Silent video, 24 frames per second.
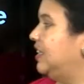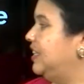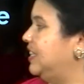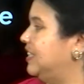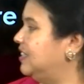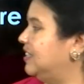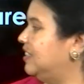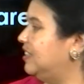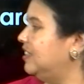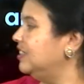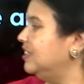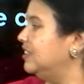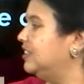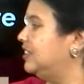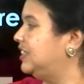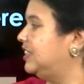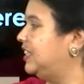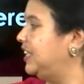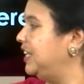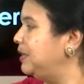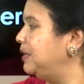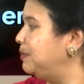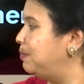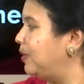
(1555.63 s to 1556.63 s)
Here
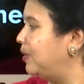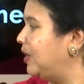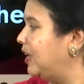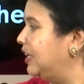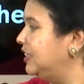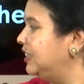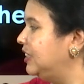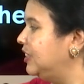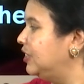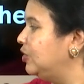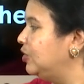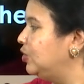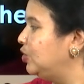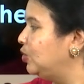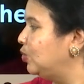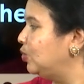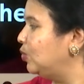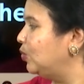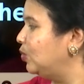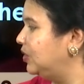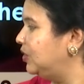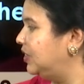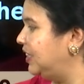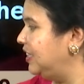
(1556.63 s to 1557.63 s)

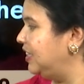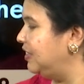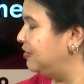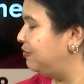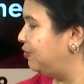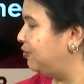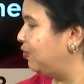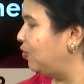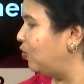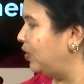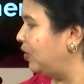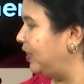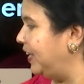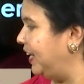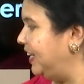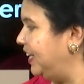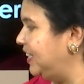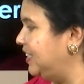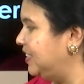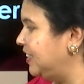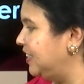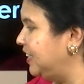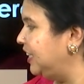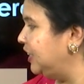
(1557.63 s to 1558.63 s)

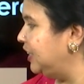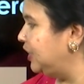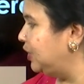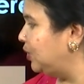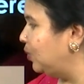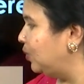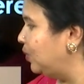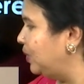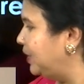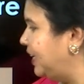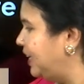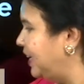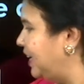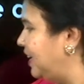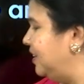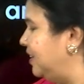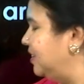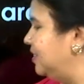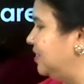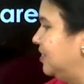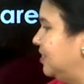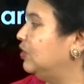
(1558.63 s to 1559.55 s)
3.2348 into 10.